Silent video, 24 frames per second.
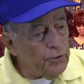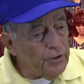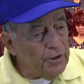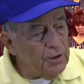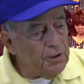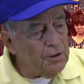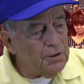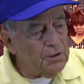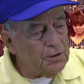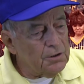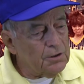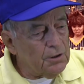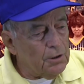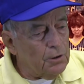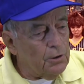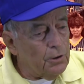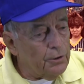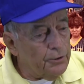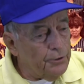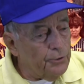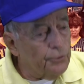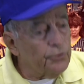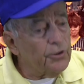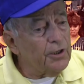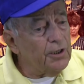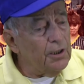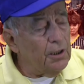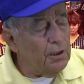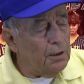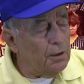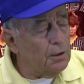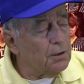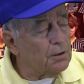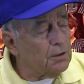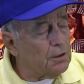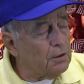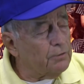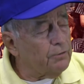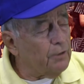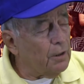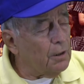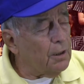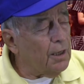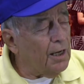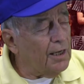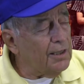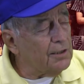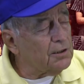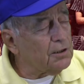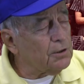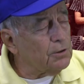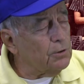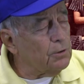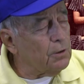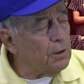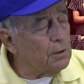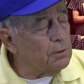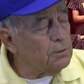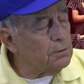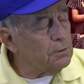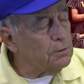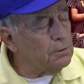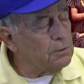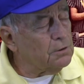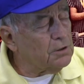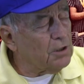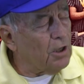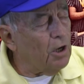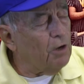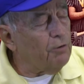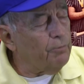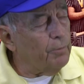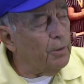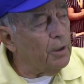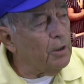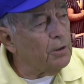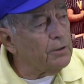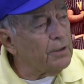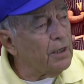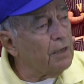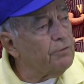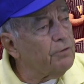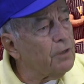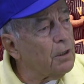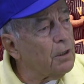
years or 3 years of high school softball, never